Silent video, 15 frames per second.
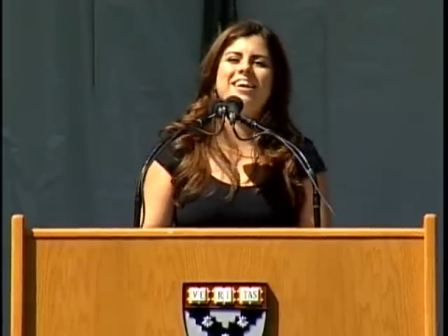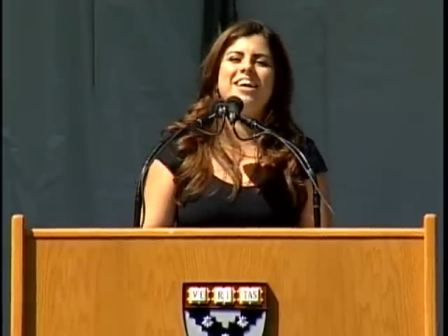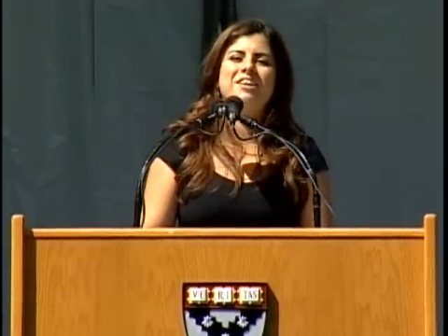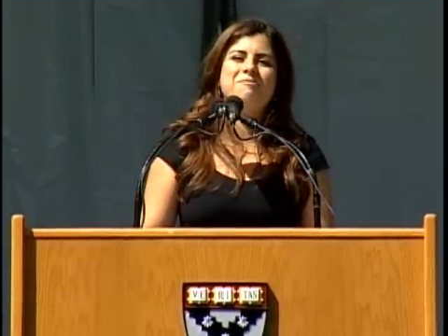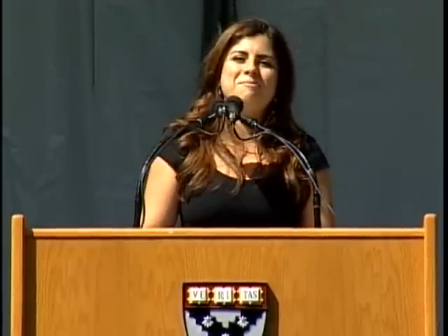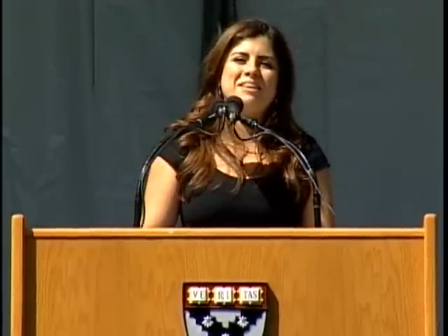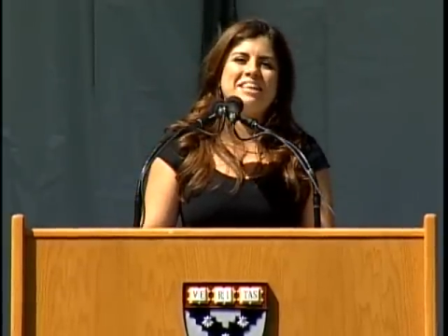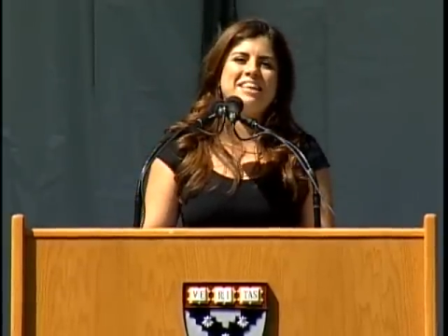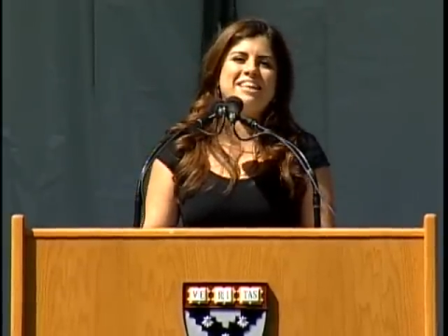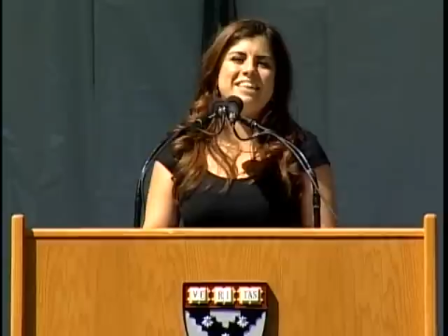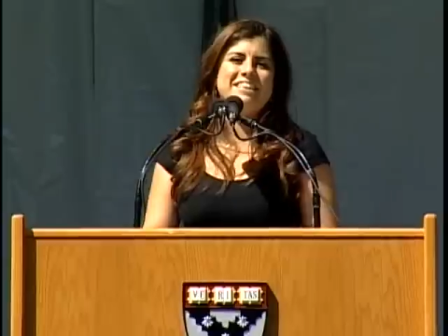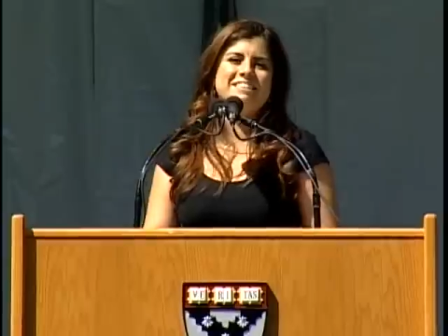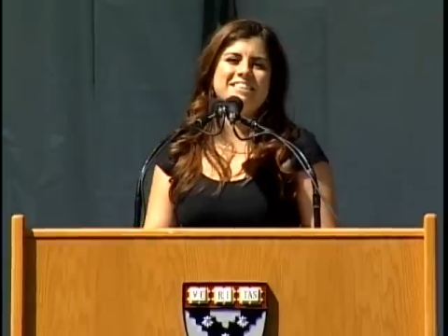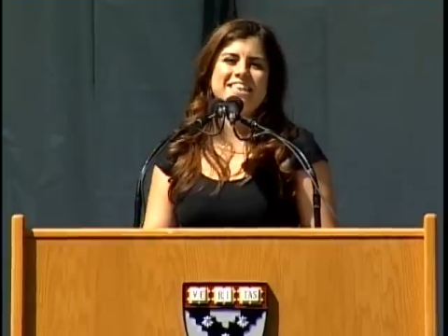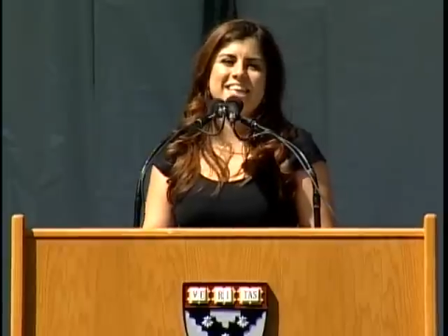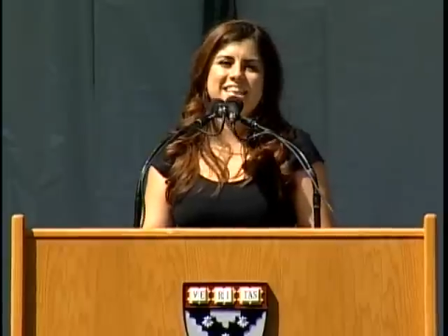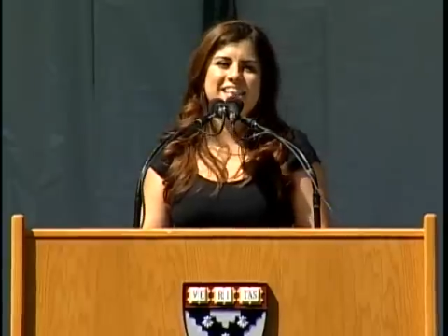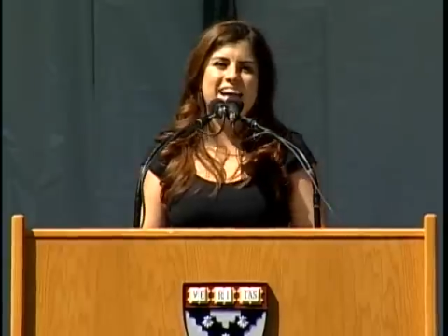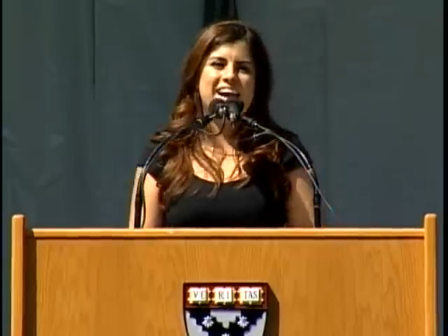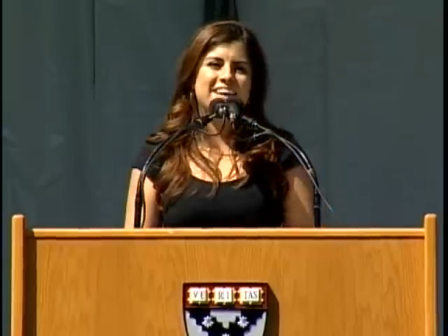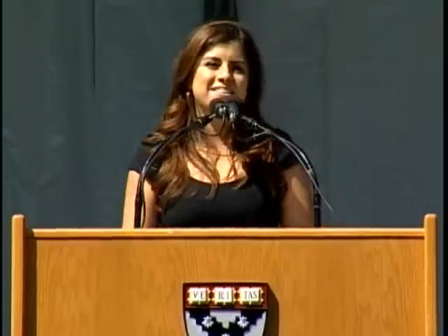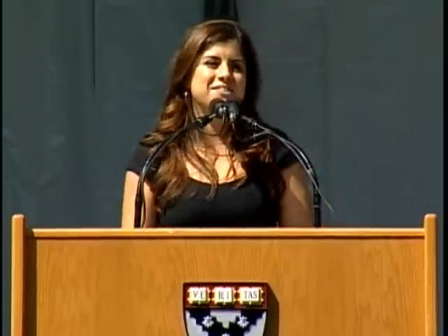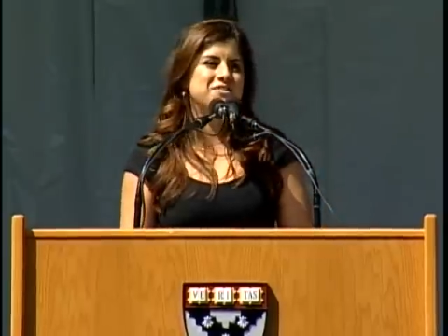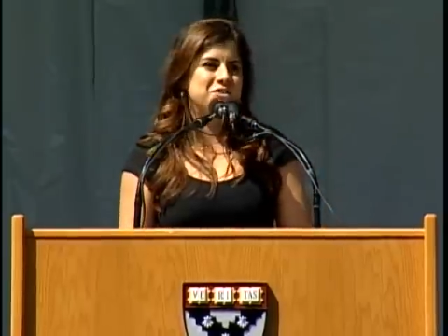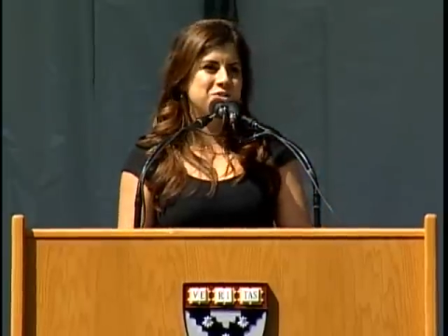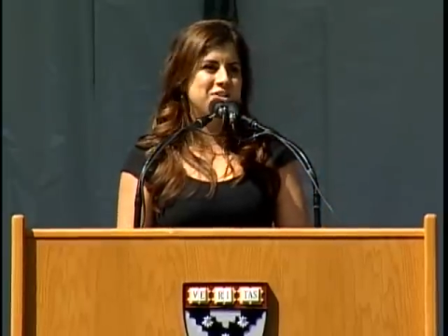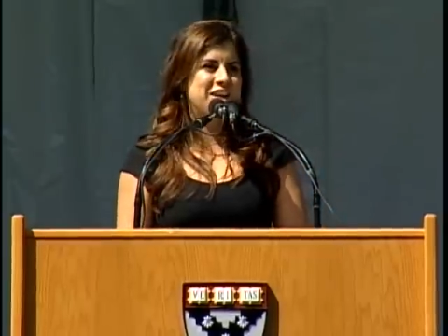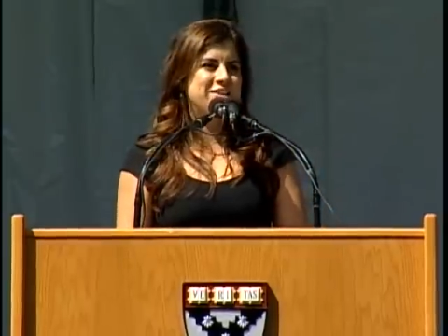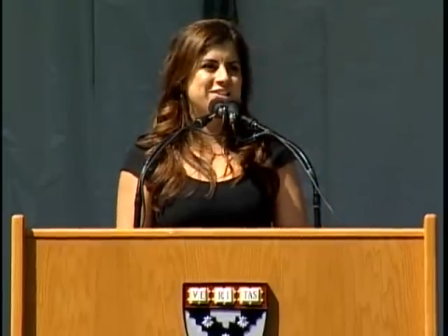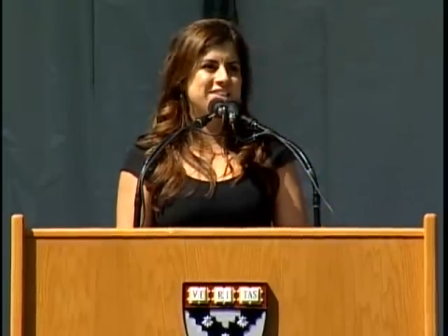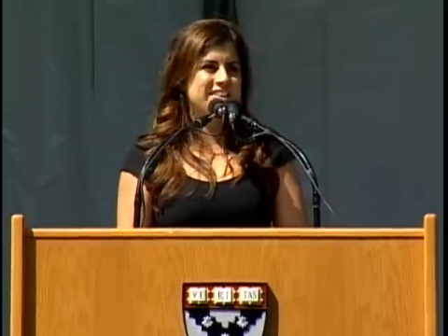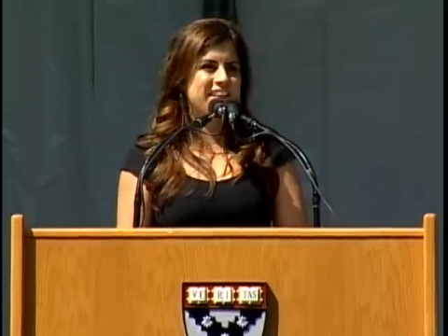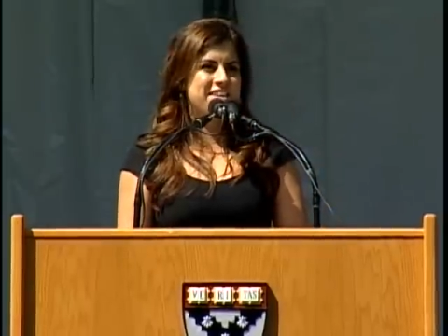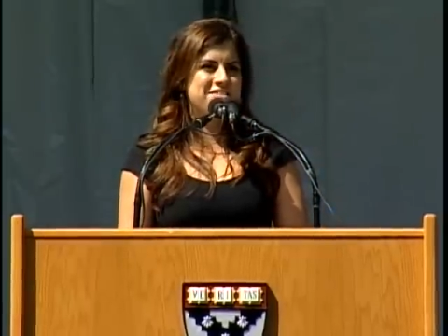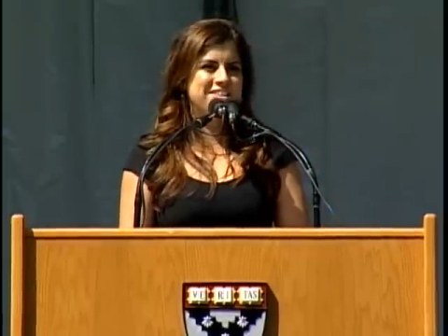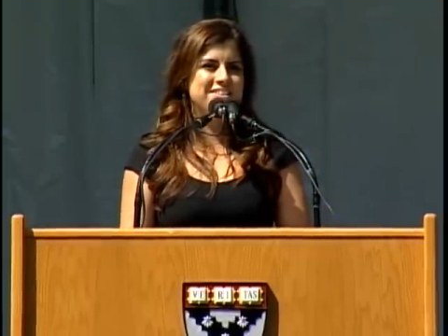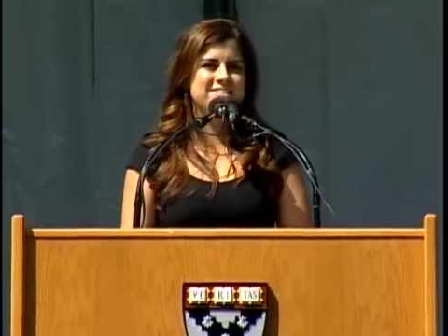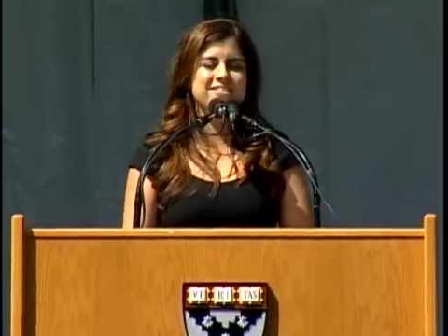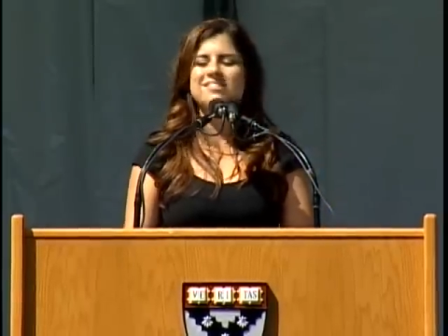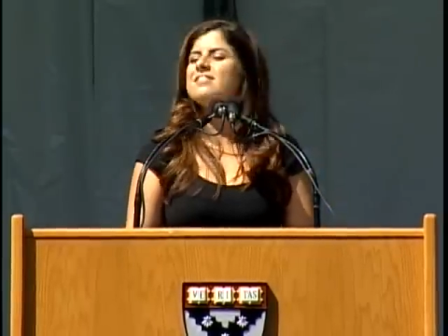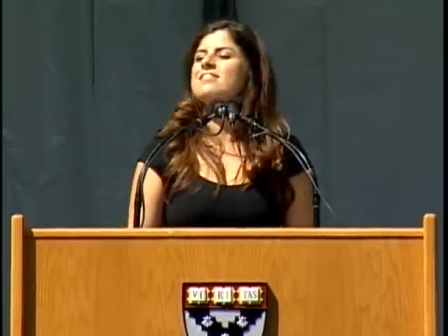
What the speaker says: admitted into the class of 2011.